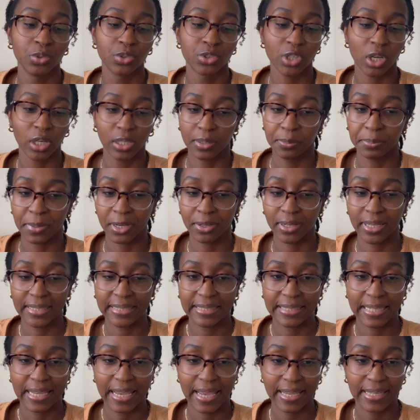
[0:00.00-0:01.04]
talk about at
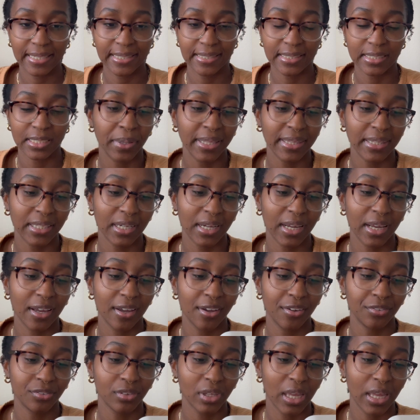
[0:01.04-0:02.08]
the end. And then I
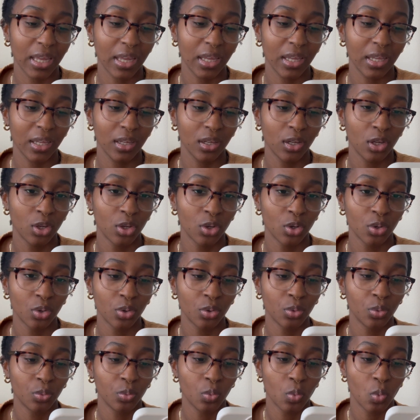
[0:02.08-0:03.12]
have a
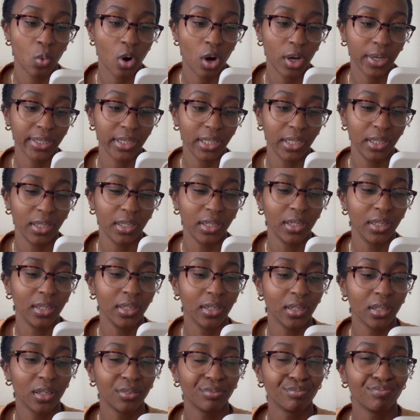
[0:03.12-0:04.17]

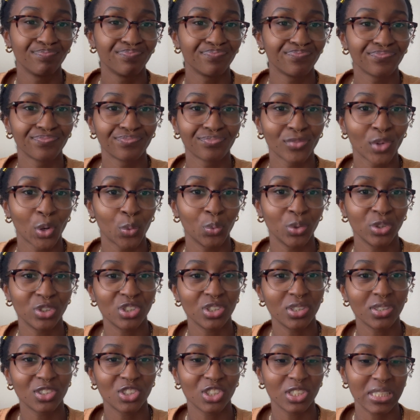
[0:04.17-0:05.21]
walking
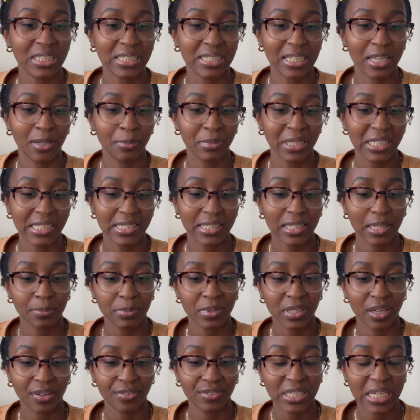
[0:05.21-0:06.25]
widget just to see how many steps
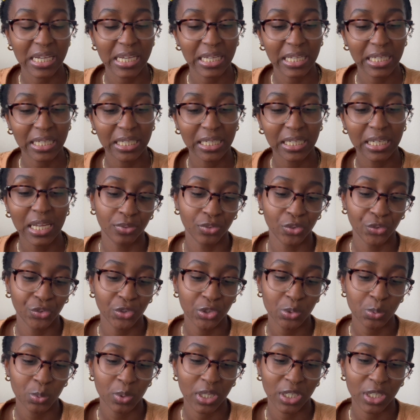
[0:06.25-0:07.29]
I've taken. The
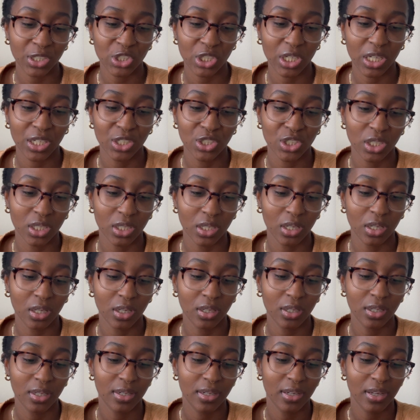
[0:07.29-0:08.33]
first one, education,
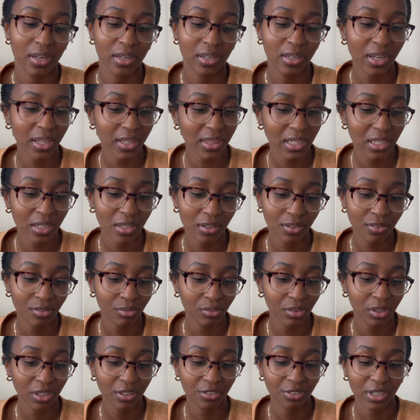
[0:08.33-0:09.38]
nothing
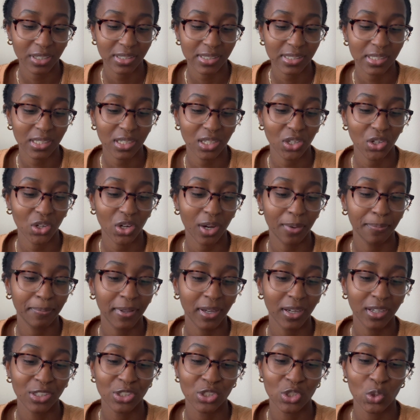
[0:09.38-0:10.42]
really fancy here. I'm
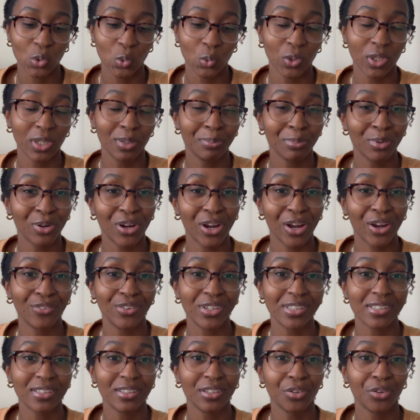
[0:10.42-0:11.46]
not in school anymore. I
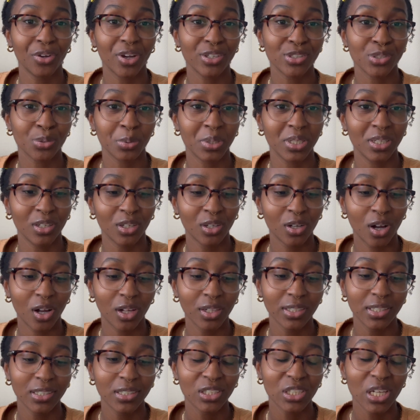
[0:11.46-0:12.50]
recently graduated
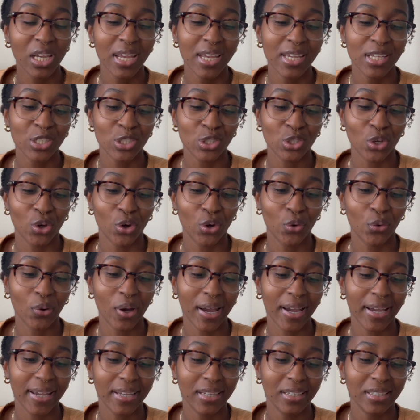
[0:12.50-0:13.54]
college, so
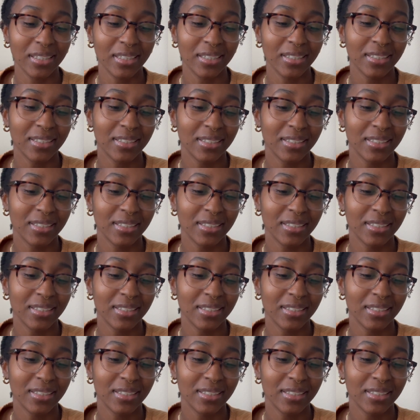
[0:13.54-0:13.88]
I